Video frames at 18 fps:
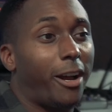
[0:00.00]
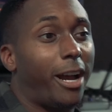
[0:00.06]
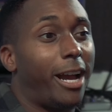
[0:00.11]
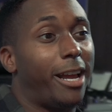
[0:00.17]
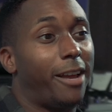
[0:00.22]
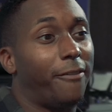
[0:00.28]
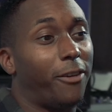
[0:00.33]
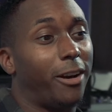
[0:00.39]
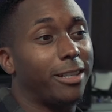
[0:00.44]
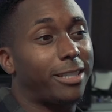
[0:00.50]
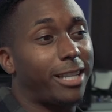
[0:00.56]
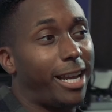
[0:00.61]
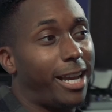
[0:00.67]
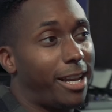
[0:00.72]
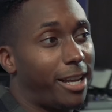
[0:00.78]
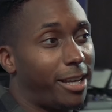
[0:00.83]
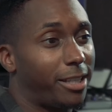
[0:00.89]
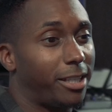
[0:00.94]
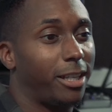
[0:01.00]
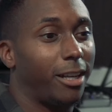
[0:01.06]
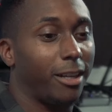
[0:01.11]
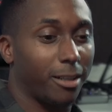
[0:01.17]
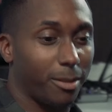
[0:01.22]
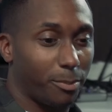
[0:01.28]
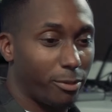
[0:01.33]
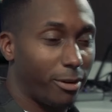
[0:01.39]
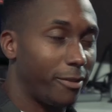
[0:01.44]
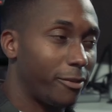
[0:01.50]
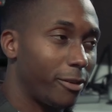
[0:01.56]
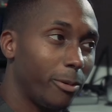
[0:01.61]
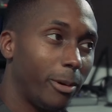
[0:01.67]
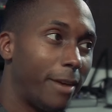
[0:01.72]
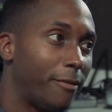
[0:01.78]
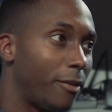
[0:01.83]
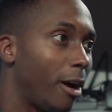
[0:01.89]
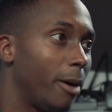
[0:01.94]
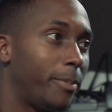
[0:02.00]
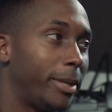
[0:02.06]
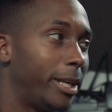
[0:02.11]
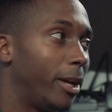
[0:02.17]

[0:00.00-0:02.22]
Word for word: I if yeah. I was I had a younger brother or whatever, I'd